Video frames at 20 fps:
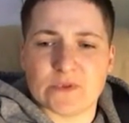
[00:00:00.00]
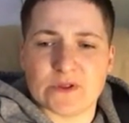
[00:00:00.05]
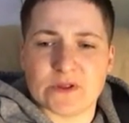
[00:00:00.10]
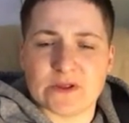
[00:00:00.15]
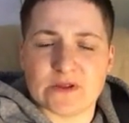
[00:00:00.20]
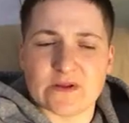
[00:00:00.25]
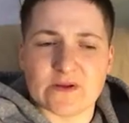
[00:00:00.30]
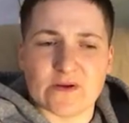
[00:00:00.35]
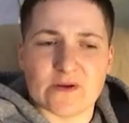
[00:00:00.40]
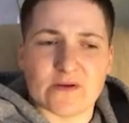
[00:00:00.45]

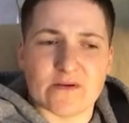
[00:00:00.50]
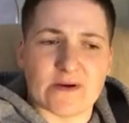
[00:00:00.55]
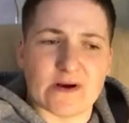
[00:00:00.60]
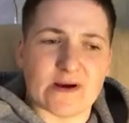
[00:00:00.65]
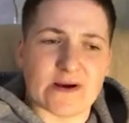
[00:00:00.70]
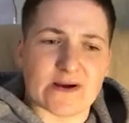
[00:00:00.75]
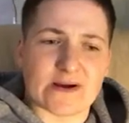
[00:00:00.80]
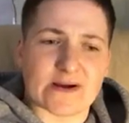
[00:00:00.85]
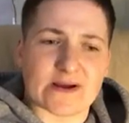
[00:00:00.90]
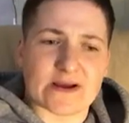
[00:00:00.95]
you know,
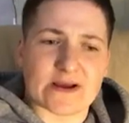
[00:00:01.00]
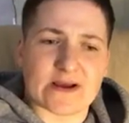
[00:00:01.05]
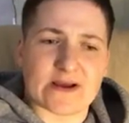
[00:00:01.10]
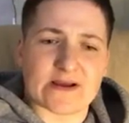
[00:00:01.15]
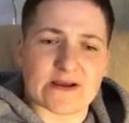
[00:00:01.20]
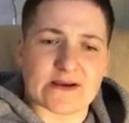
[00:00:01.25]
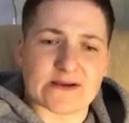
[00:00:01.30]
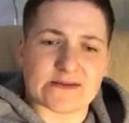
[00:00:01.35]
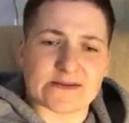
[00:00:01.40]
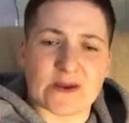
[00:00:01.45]

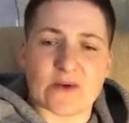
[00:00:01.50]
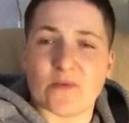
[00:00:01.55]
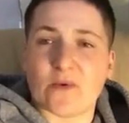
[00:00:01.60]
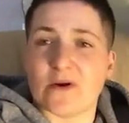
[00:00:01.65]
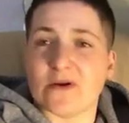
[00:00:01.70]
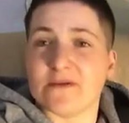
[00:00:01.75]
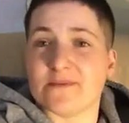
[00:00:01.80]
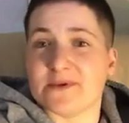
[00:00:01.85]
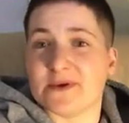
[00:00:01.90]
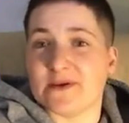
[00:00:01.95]
because I
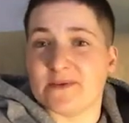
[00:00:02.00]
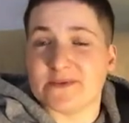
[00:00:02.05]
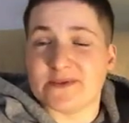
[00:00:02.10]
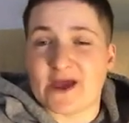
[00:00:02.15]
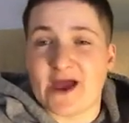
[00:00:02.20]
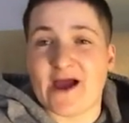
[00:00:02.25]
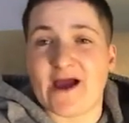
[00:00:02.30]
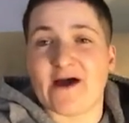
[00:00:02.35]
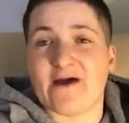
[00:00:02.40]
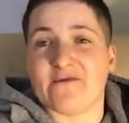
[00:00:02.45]
want to be able to
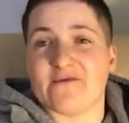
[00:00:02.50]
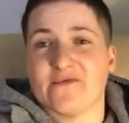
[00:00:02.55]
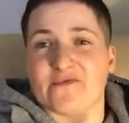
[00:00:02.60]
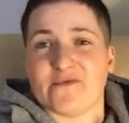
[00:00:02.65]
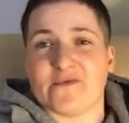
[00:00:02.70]
have